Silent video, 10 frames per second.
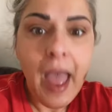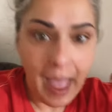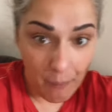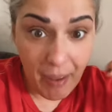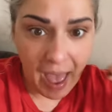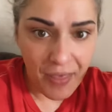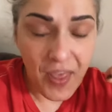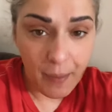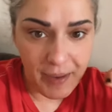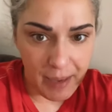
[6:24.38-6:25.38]

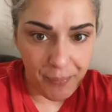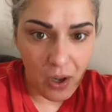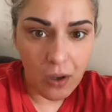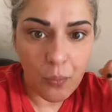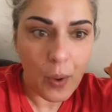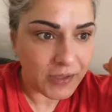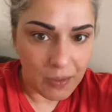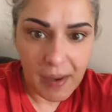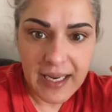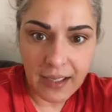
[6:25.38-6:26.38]
Empathic people, when
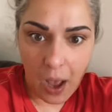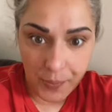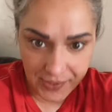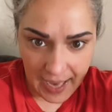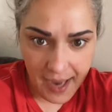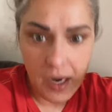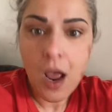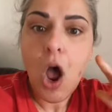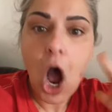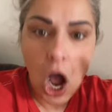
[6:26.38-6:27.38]
somebody's upset,
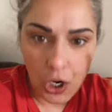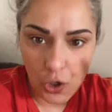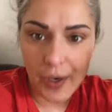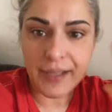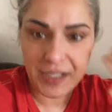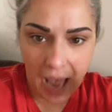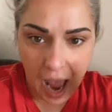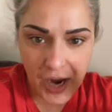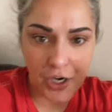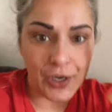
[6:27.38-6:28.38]
hungry,
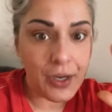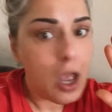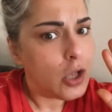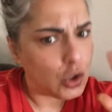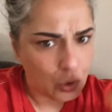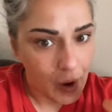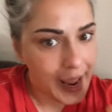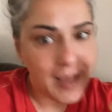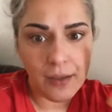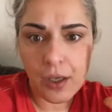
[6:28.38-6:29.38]
tired,
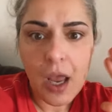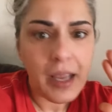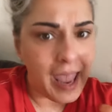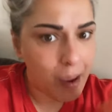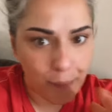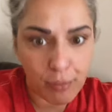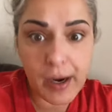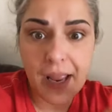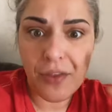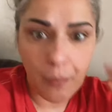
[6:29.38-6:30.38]
drained, can't
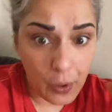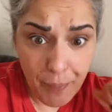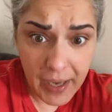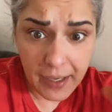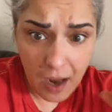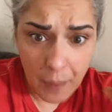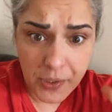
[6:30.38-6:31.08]
breathe, we pick it up.